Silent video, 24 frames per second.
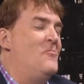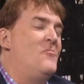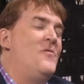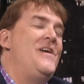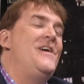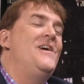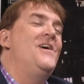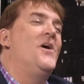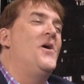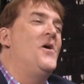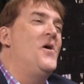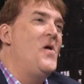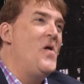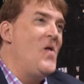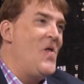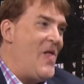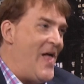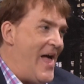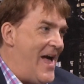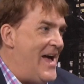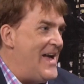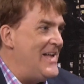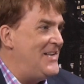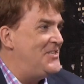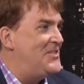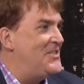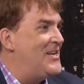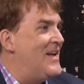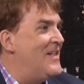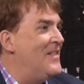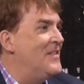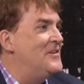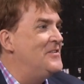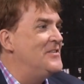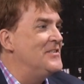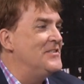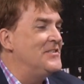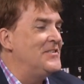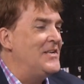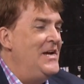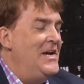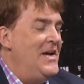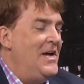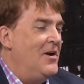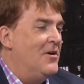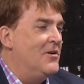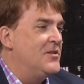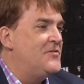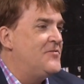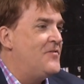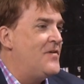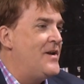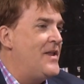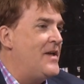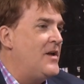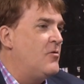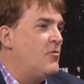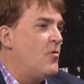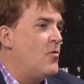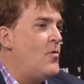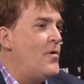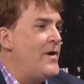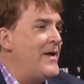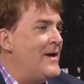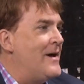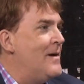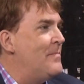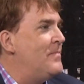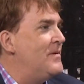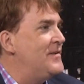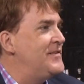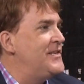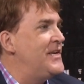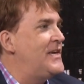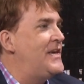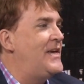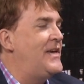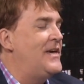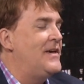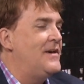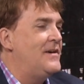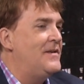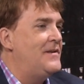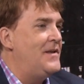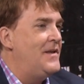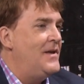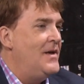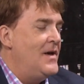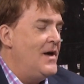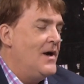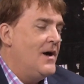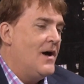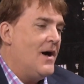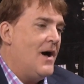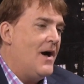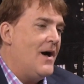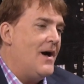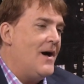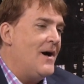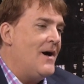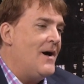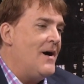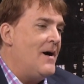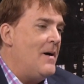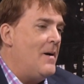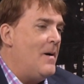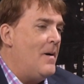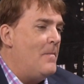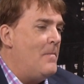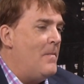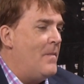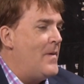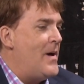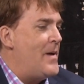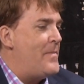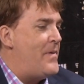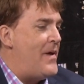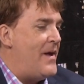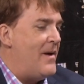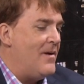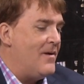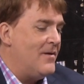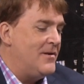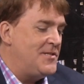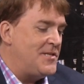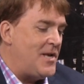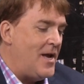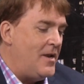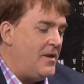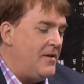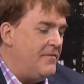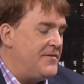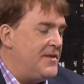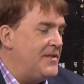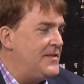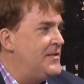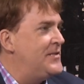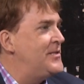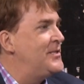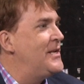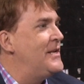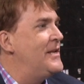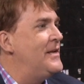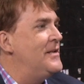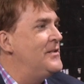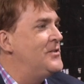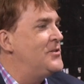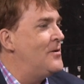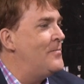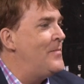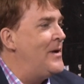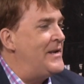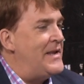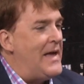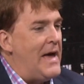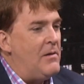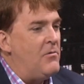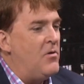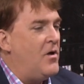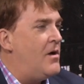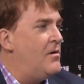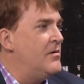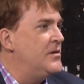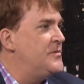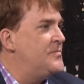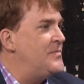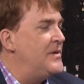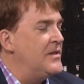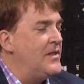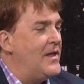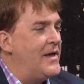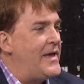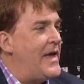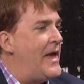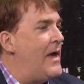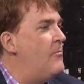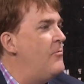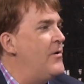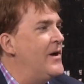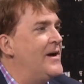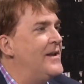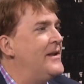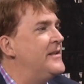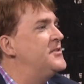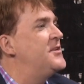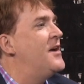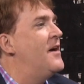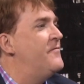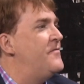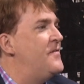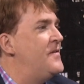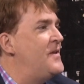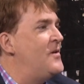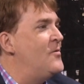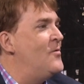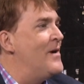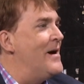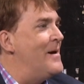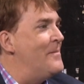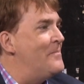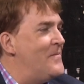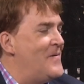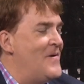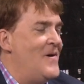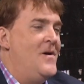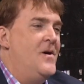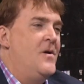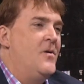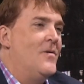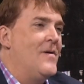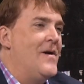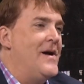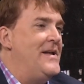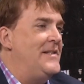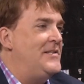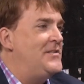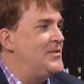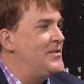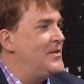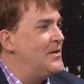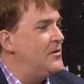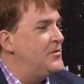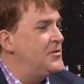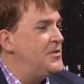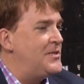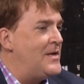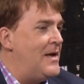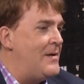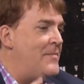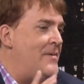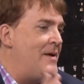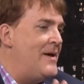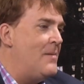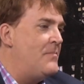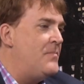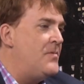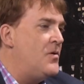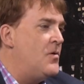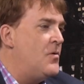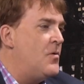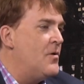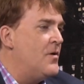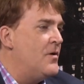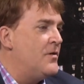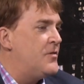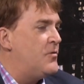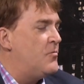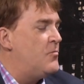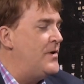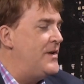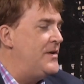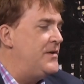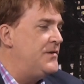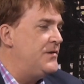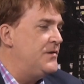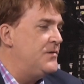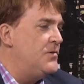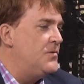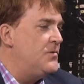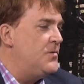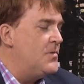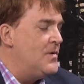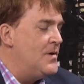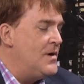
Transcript: We all had challenges. You know, it's funny, growing up as a kid, my parents, I lived in the city, and so my dad would always be like, hey, we got to toughen you up, right? So send me up north, we do.